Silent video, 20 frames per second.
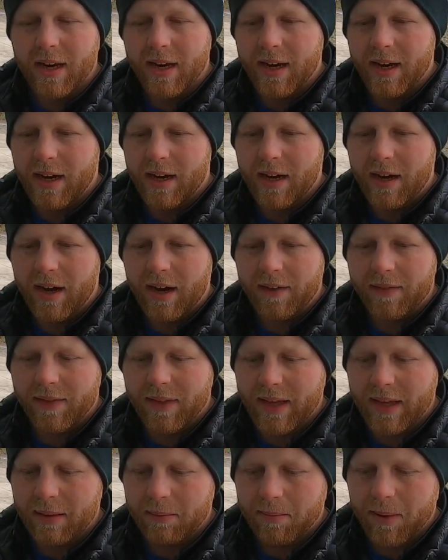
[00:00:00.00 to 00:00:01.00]
on
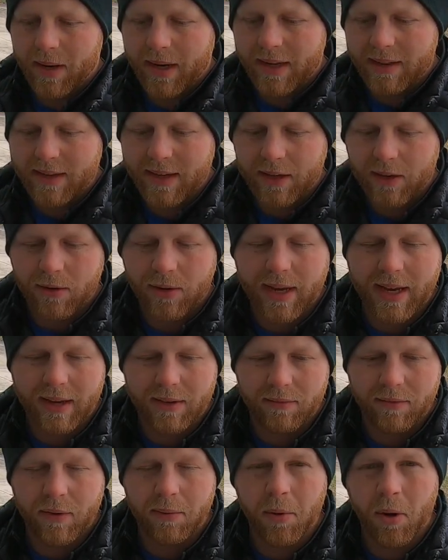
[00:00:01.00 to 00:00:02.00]
the bucket that you get
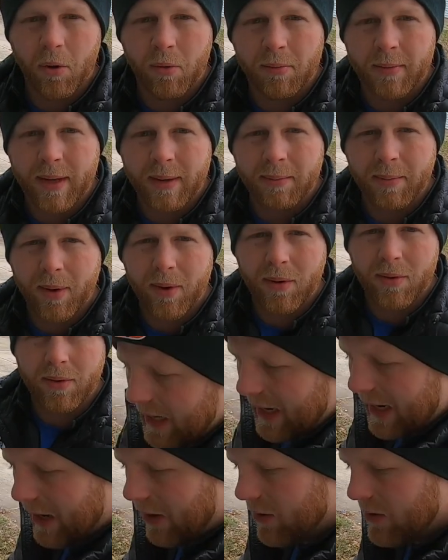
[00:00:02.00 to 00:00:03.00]
from Home Depot.
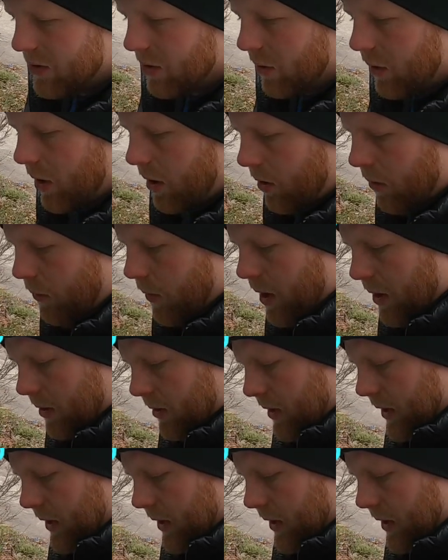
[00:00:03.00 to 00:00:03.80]
I also haul water